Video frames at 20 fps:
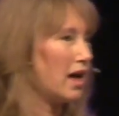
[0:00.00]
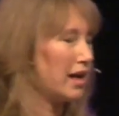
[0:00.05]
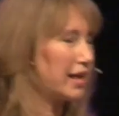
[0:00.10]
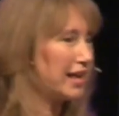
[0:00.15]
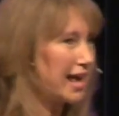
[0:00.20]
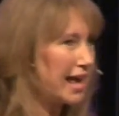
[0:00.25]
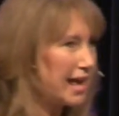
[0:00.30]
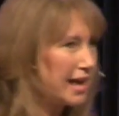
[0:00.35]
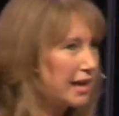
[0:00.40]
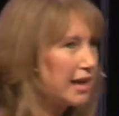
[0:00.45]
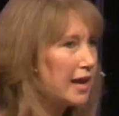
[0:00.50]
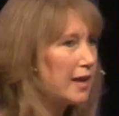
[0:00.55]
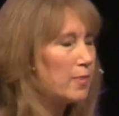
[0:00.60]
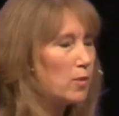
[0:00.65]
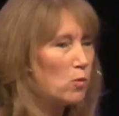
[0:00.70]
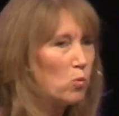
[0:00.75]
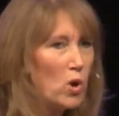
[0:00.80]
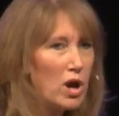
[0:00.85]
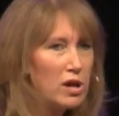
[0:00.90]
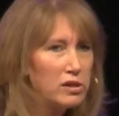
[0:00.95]
king in
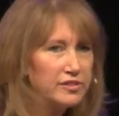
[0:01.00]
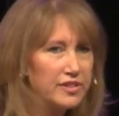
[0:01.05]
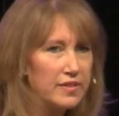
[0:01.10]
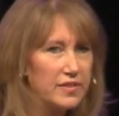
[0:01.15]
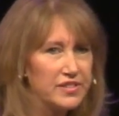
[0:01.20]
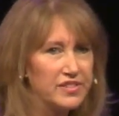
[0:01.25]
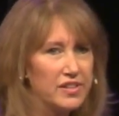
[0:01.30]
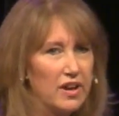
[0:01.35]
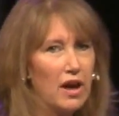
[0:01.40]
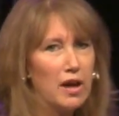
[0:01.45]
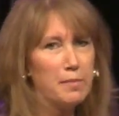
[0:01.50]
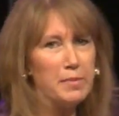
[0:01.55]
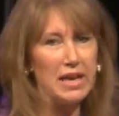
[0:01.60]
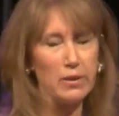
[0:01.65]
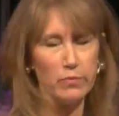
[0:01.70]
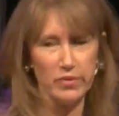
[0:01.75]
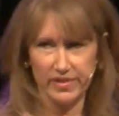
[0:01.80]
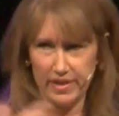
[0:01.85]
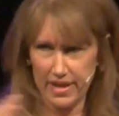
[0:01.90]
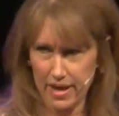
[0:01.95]
the world at the time. He
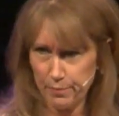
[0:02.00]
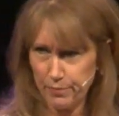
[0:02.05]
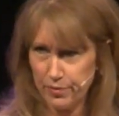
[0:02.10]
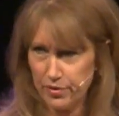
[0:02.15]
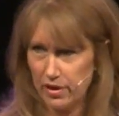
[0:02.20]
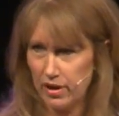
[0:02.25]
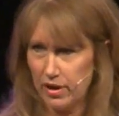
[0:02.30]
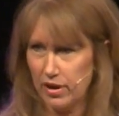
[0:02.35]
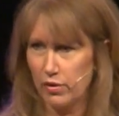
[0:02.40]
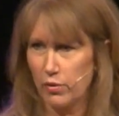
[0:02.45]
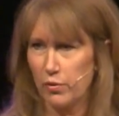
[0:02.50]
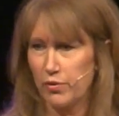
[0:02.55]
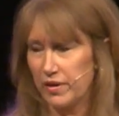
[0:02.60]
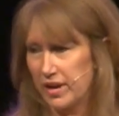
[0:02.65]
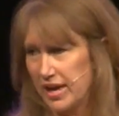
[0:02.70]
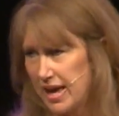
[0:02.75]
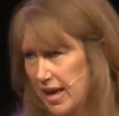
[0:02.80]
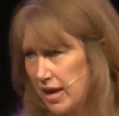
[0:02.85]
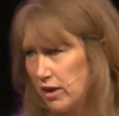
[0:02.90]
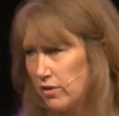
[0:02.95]
was the emperor or the
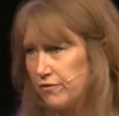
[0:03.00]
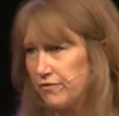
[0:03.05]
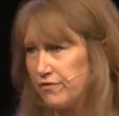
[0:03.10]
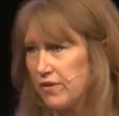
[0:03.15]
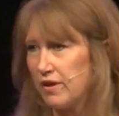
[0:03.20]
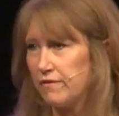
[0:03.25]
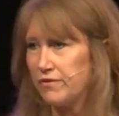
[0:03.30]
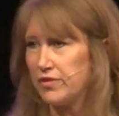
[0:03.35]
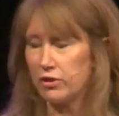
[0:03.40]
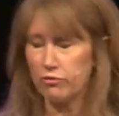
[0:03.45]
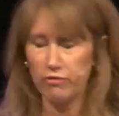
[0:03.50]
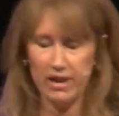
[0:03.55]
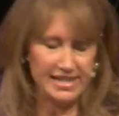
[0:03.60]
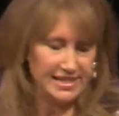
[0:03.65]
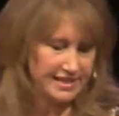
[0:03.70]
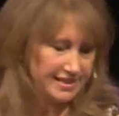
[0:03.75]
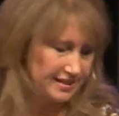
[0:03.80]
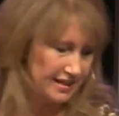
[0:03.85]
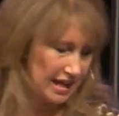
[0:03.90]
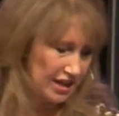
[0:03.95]
king of the
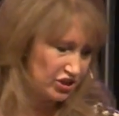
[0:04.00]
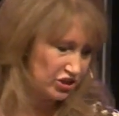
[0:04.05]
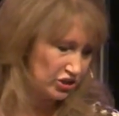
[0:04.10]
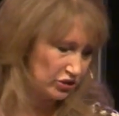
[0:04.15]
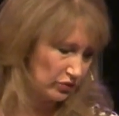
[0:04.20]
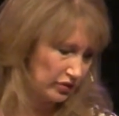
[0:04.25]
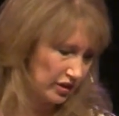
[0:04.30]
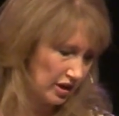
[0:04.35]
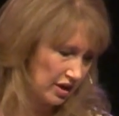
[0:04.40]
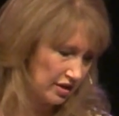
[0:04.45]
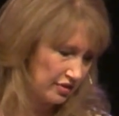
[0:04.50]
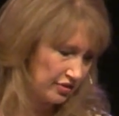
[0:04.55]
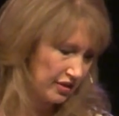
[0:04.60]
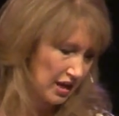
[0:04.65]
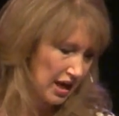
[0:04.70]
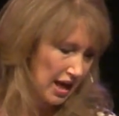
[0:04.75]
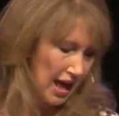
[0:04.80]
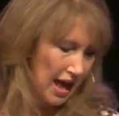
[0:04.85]
greatest nation on earth.